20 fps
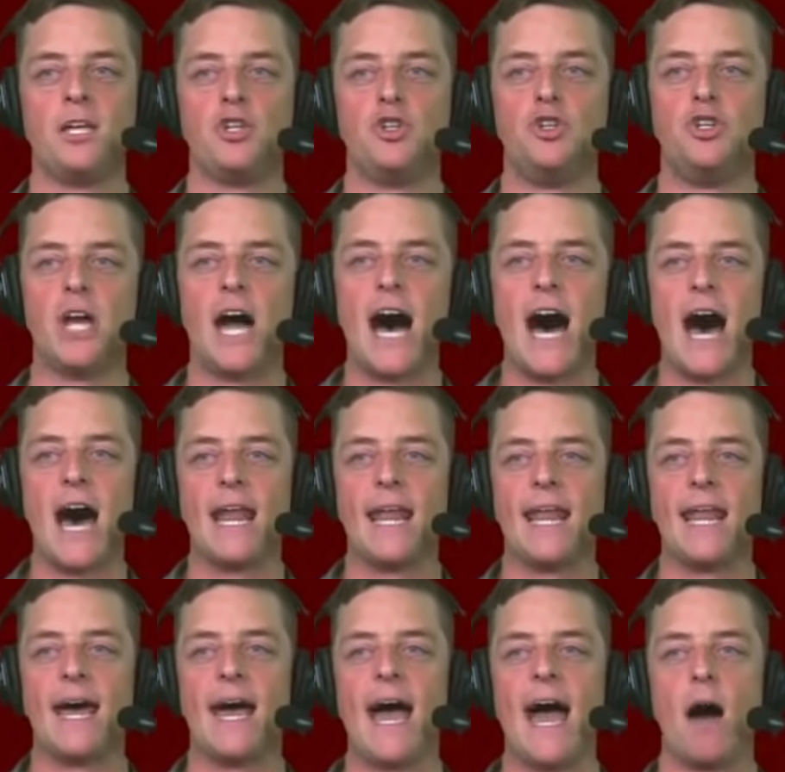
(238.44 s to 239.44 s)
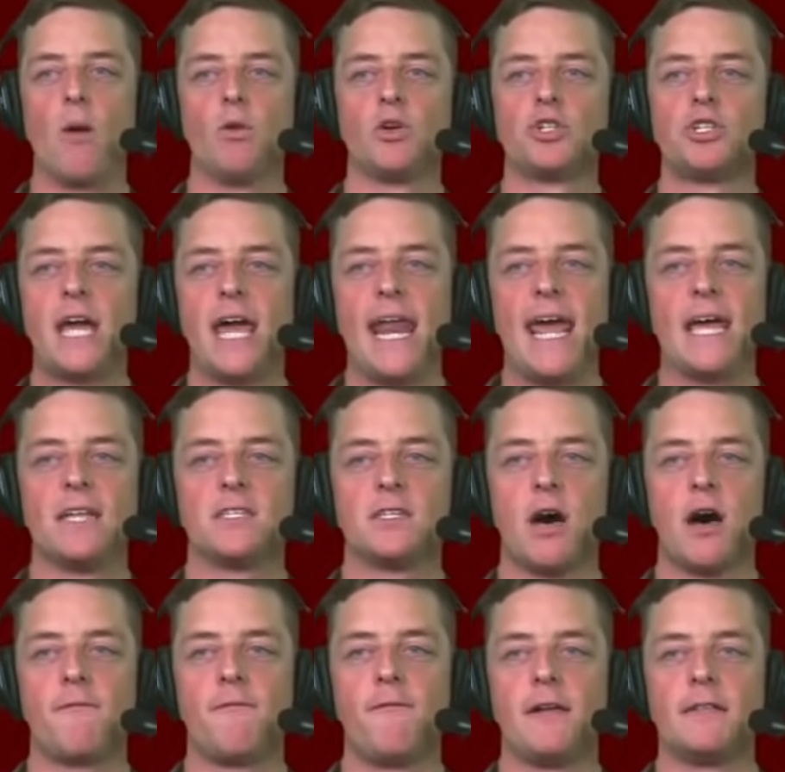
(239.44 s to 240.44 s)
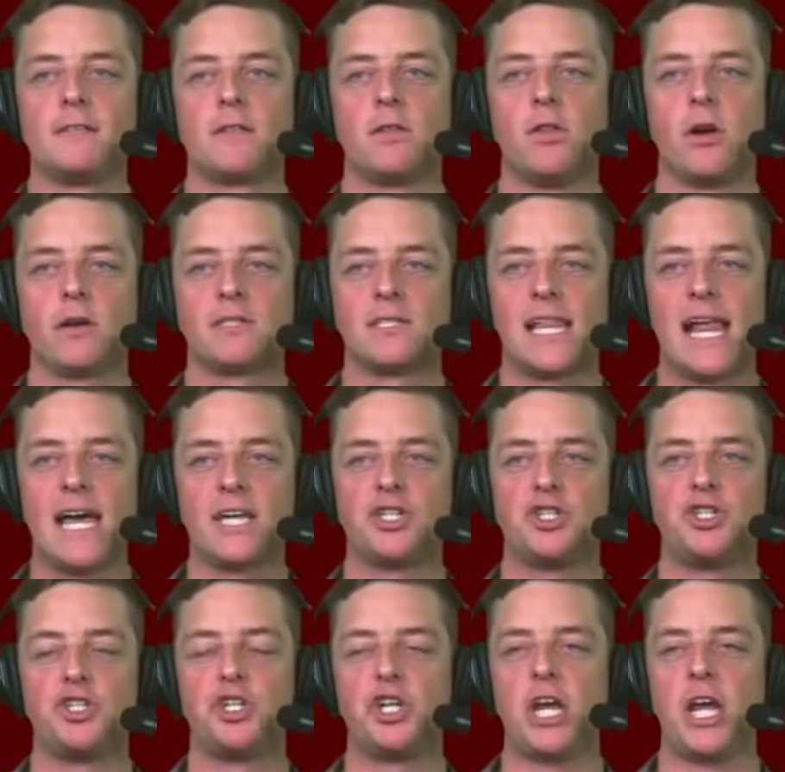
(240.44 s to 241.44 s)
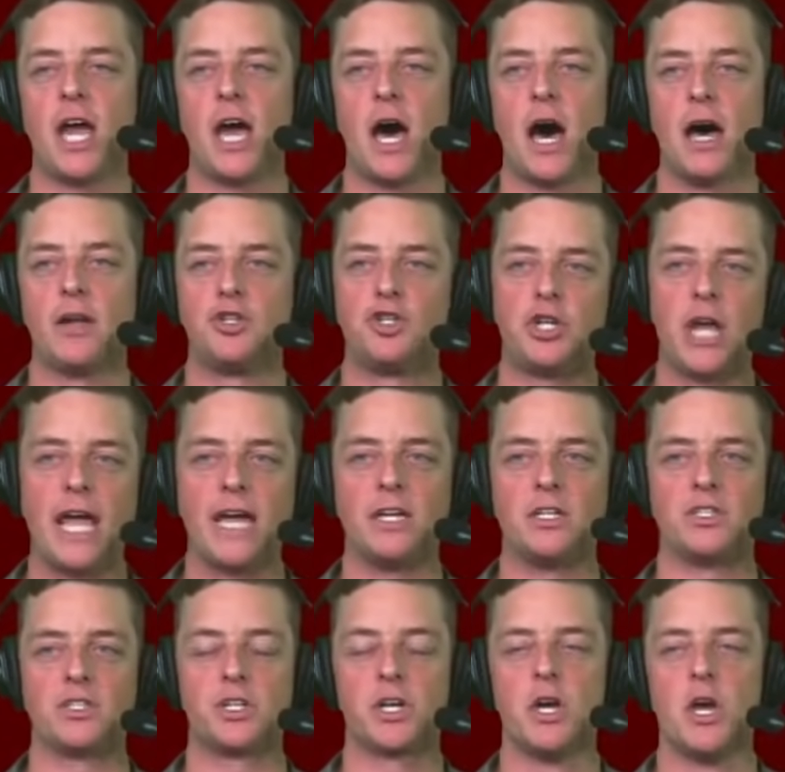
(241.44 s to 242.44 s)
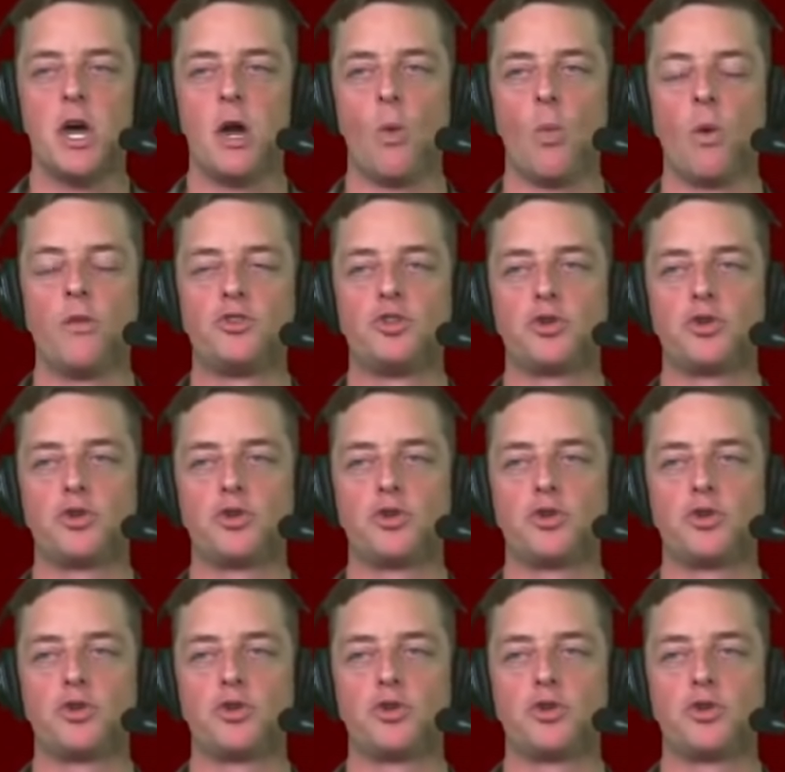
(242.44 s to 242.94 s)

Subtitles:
John, how will Shanahan's offense look slash change with